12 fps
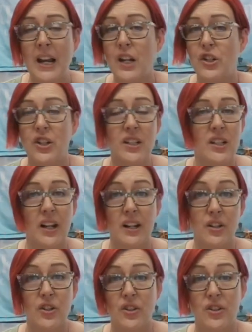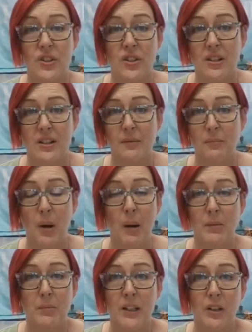she's going to just
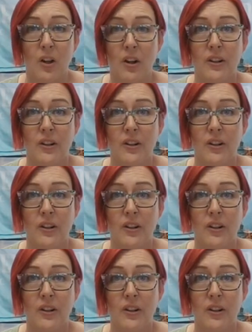probably claw